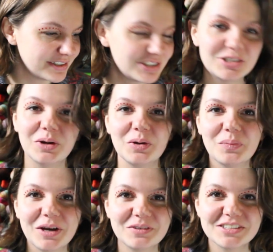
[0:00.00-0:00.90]
show you
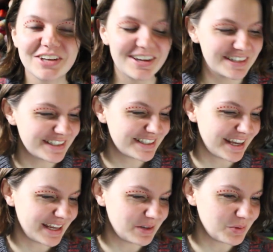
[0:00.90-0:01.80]
my results
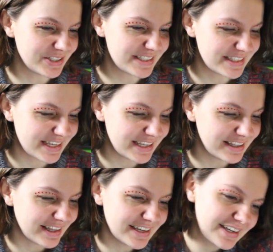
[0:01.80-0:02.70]
and we'll see
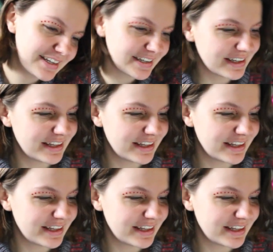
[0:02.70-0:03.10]
like